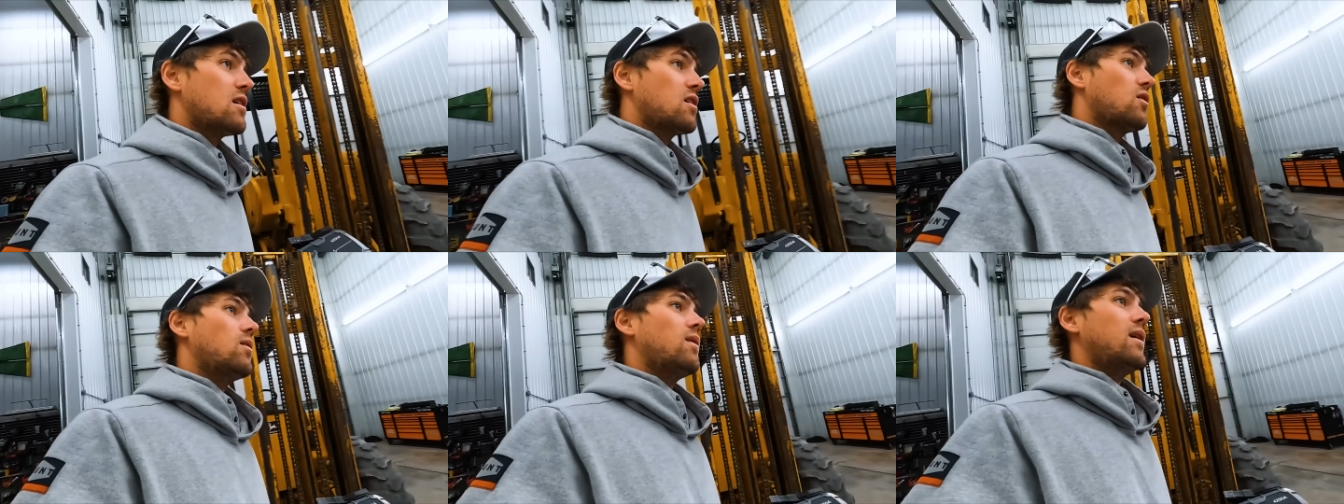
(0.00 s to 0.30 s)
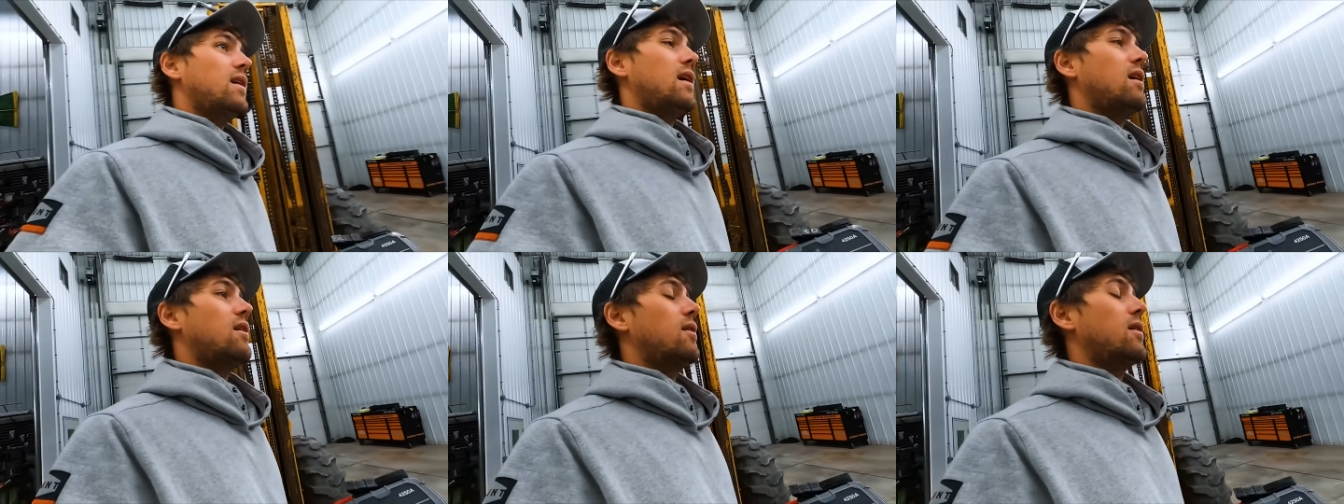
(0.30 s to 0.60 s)

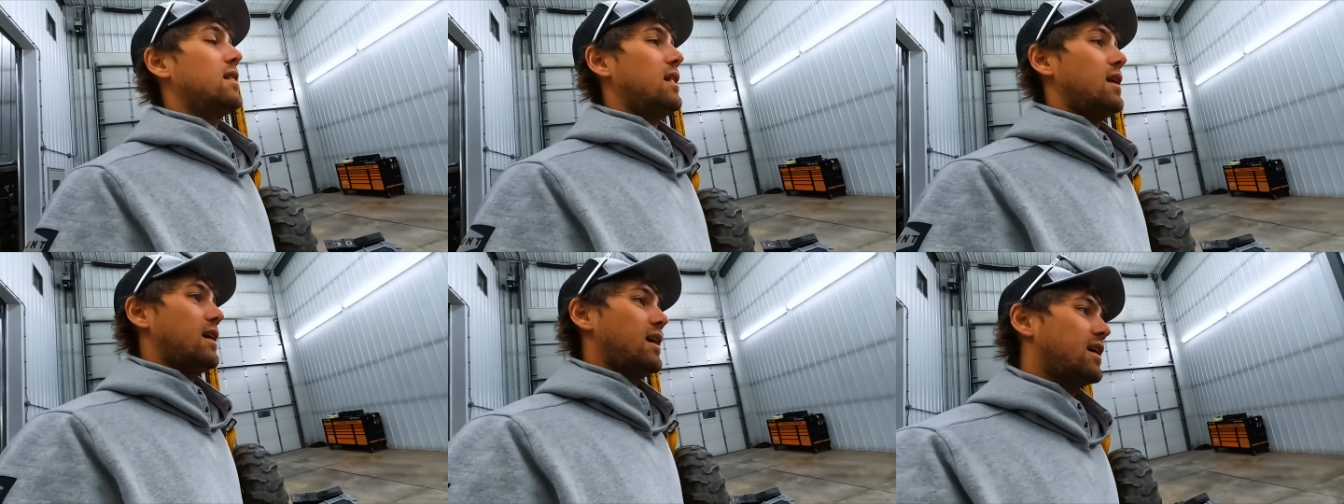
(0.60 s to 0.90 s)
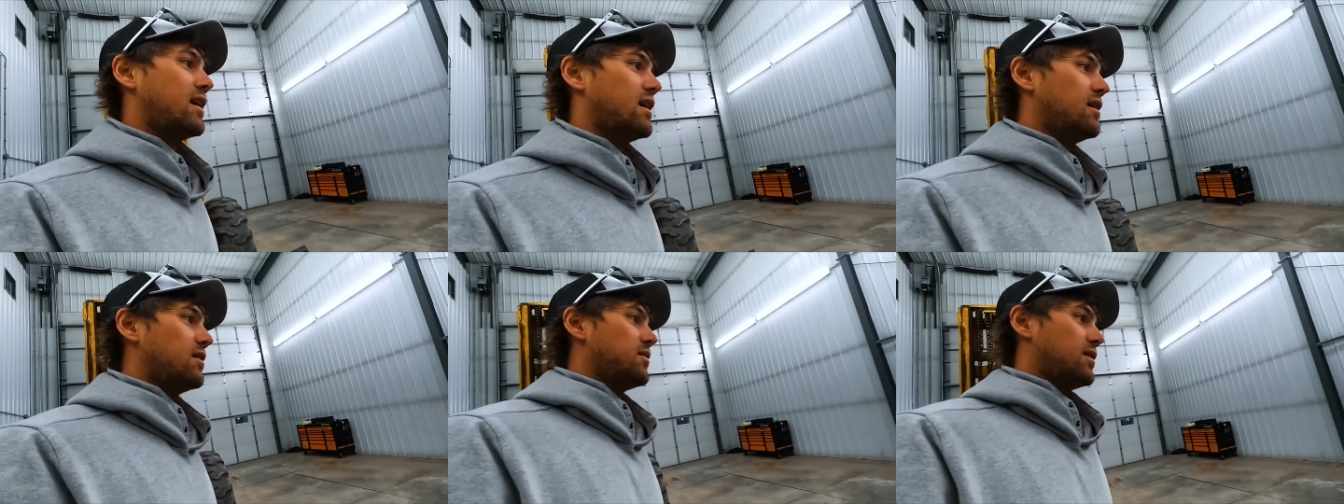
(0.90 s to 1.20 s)
quite how I'd
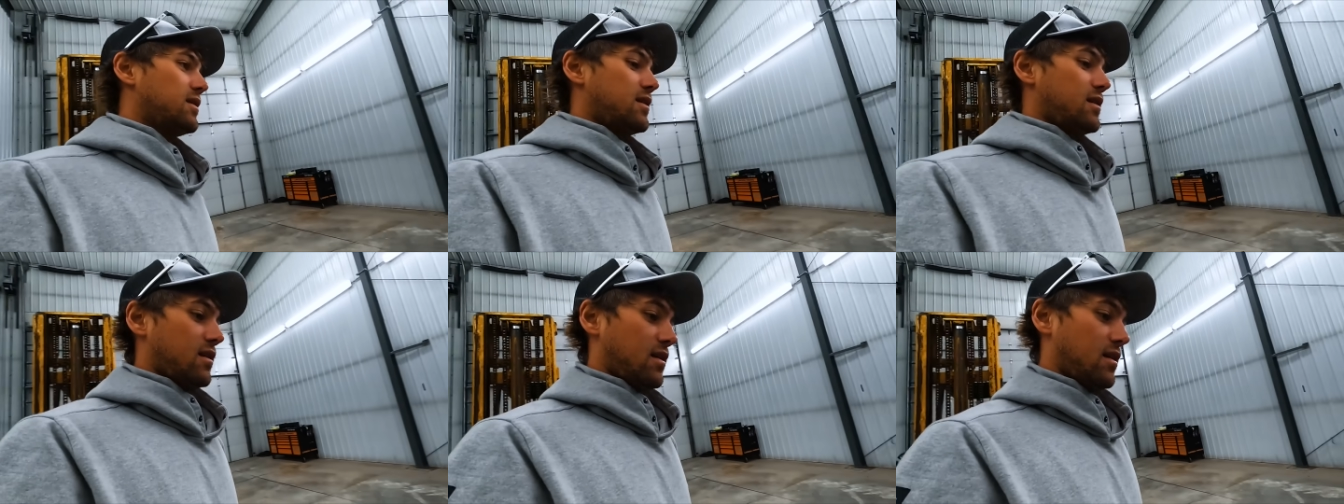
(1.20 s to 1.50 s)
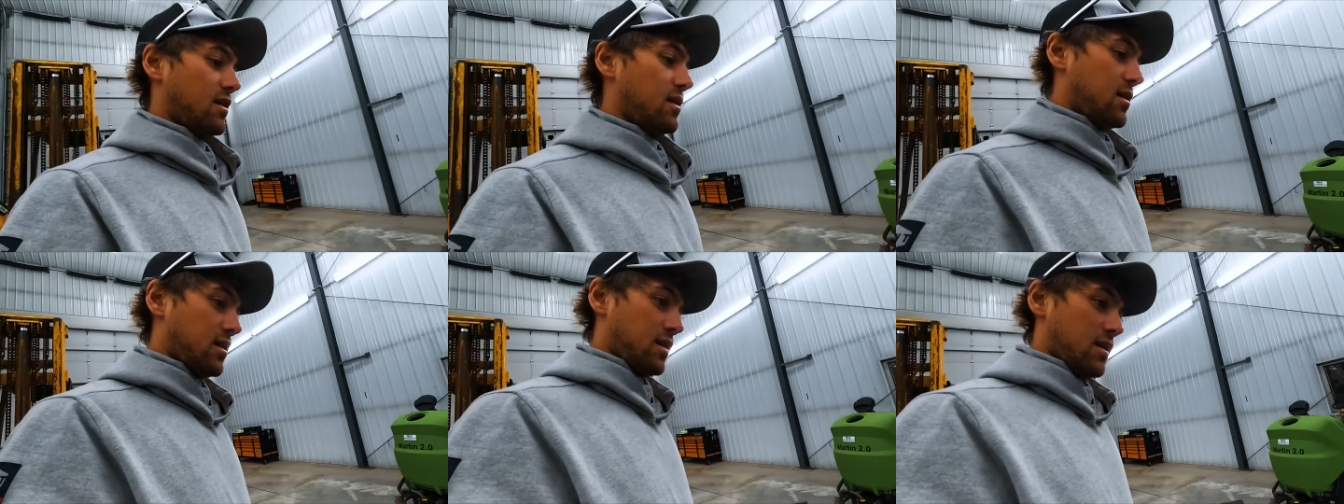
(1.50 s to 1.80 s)
like it with a
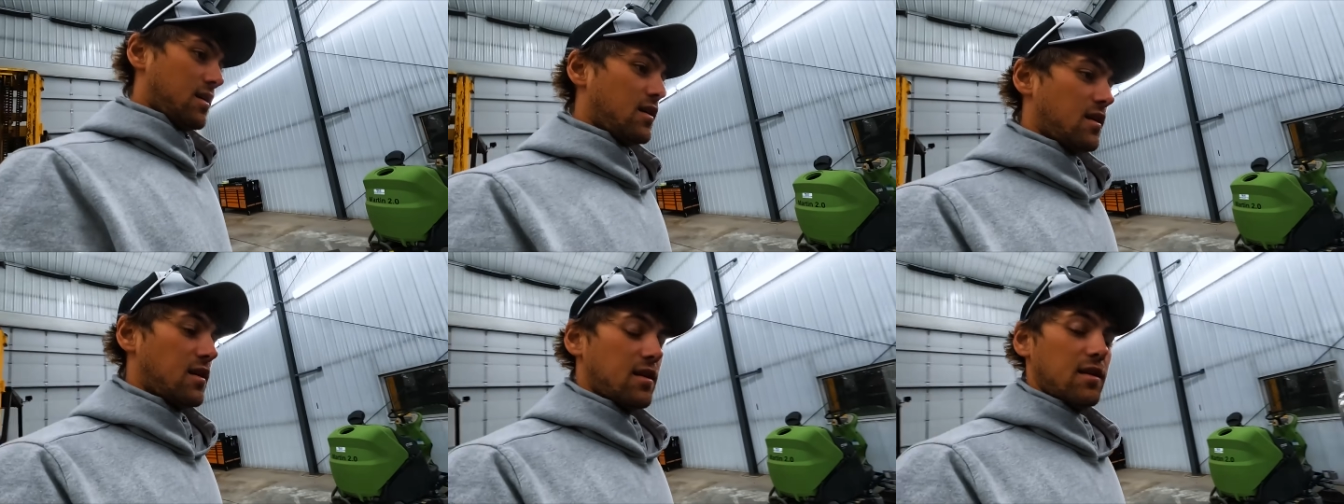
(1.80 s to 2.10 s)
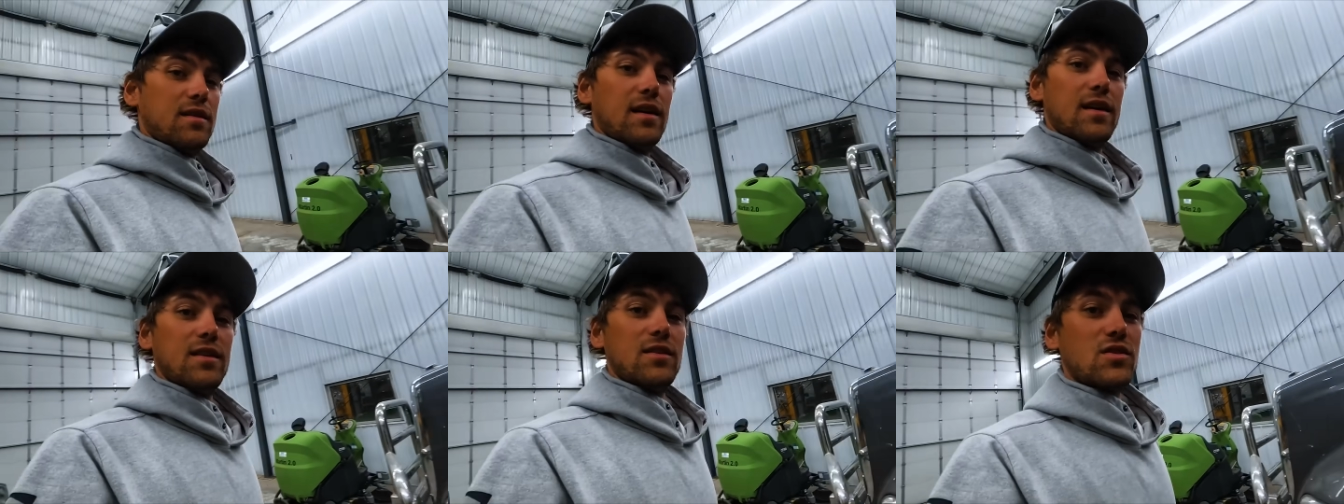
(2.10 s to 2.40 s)

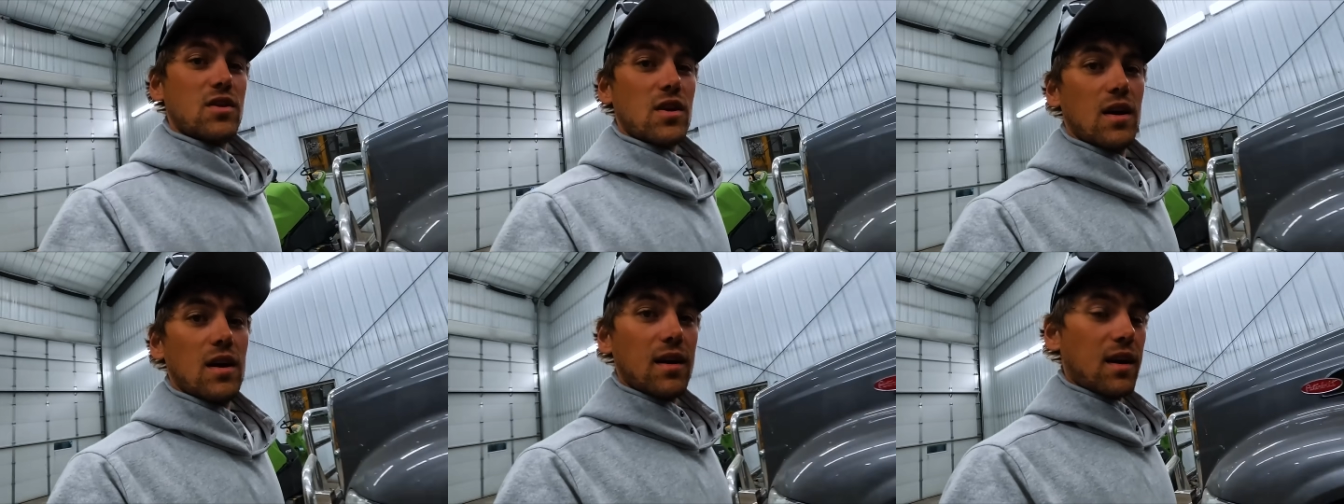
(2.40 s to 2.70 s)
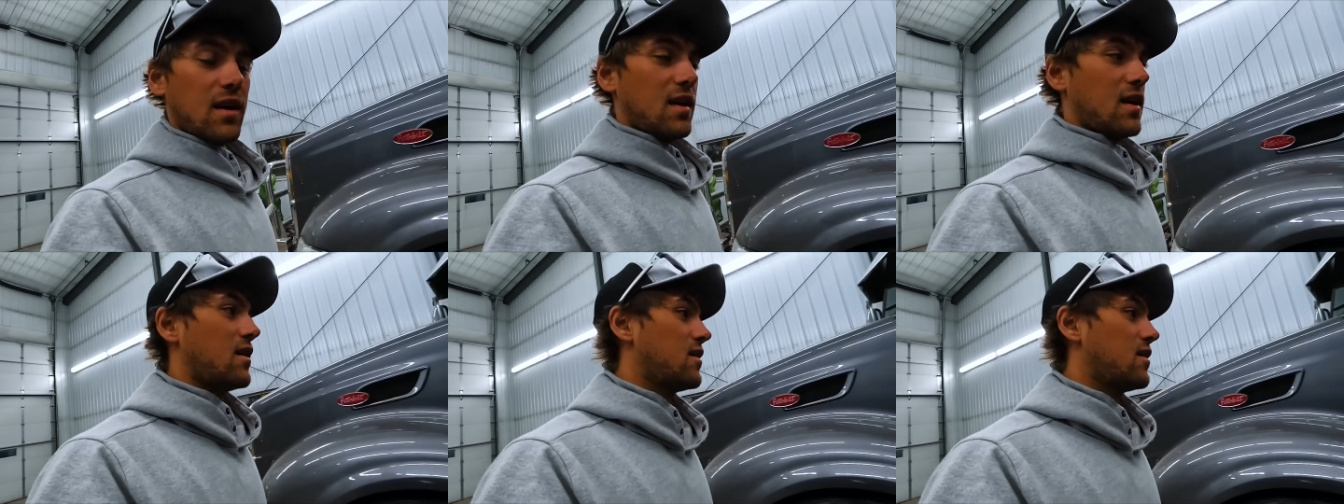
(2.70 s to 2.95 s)
dead truck,